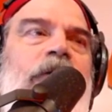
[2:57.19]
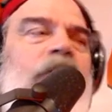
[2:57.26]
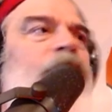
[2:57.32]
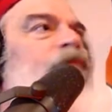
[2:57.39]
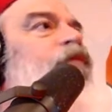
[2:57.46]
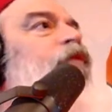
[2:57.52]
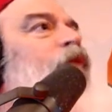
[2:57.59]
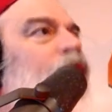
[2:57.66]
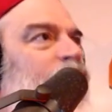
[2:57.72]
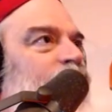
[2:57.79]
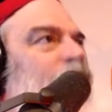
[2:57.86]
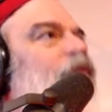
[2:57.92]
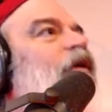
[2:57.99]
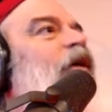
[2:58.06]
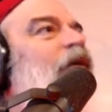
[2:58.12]
Yes.
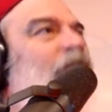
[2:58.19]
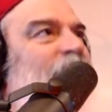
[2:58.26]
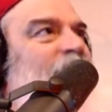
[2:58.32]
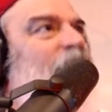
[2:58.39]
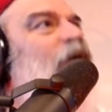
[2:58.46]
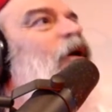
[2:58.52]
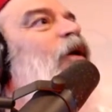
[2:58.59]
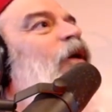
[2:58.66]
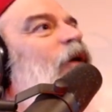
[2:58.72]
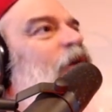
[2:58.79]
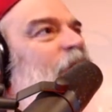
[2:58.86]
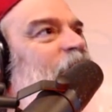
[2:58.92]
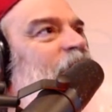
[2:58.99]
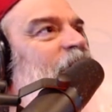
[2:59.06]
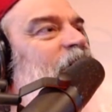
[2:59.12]
No. Those they're all
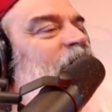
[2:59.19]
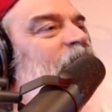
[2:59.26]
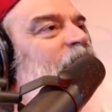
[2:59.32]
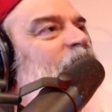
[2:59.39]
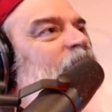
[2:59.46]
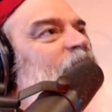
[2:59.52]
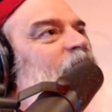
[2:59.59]
from like